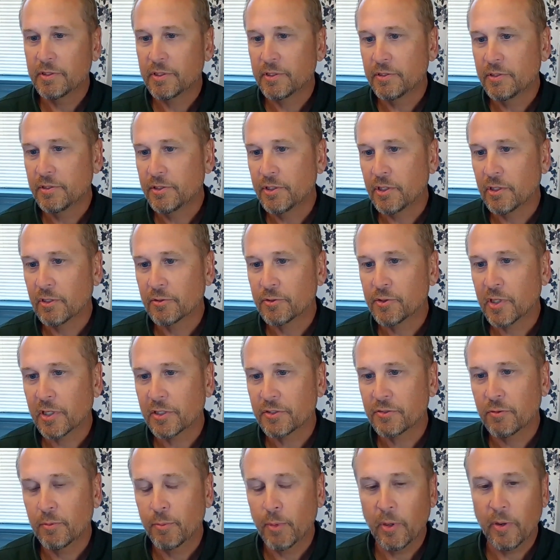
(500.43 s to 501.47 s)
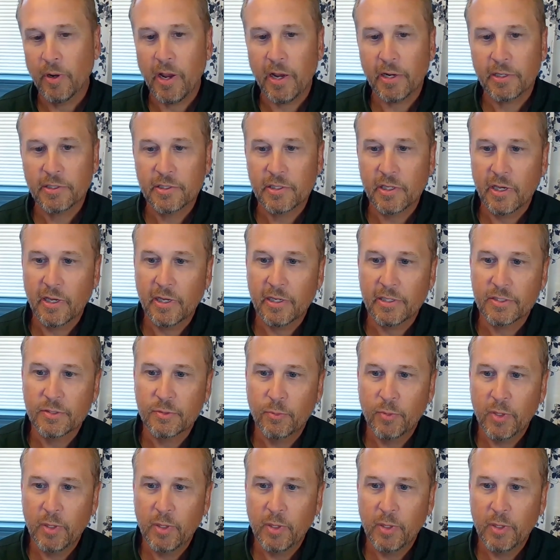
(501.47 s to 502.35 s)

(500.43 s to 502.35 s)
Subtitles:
zero trust remote access,